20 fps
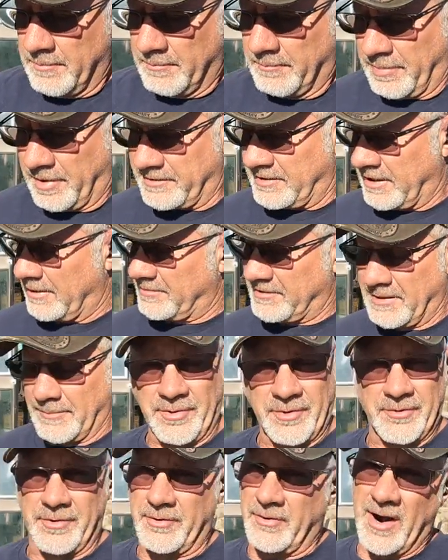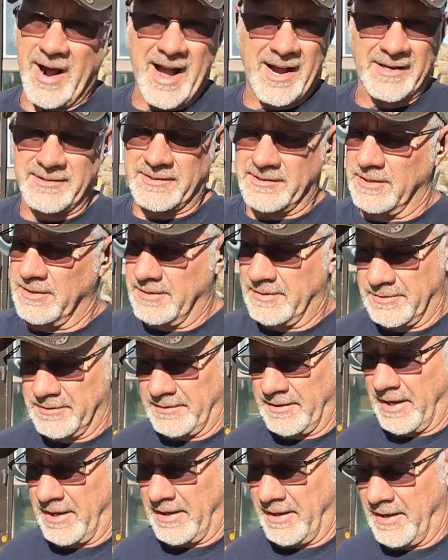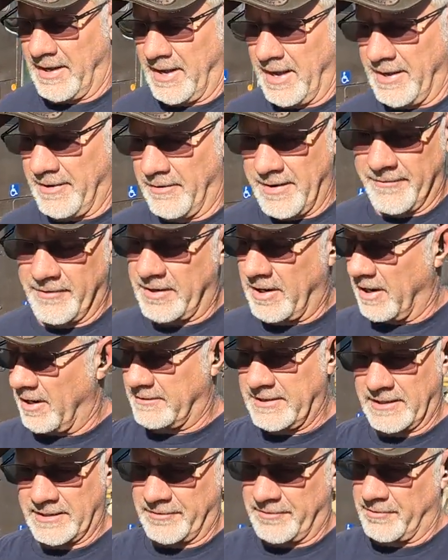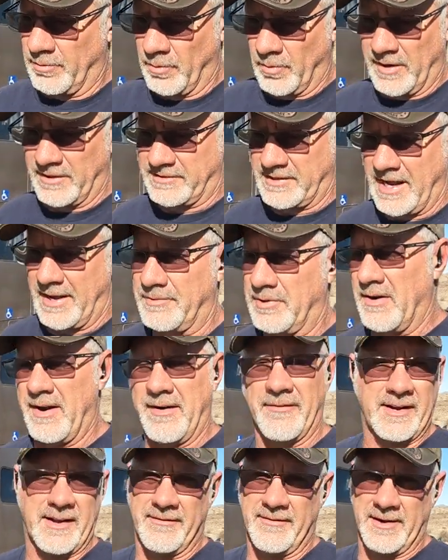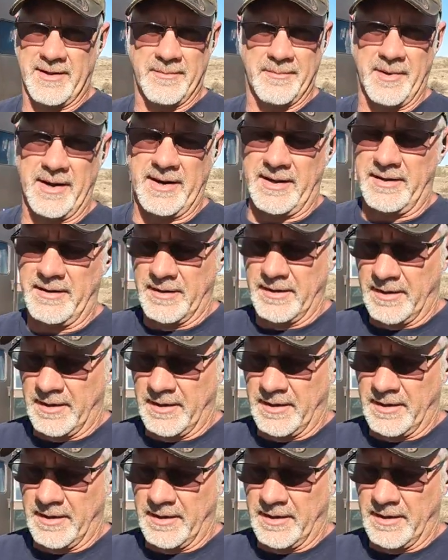but some slip through the cracks. I don't ever contact you through WhatsApp. Don't ever give anybody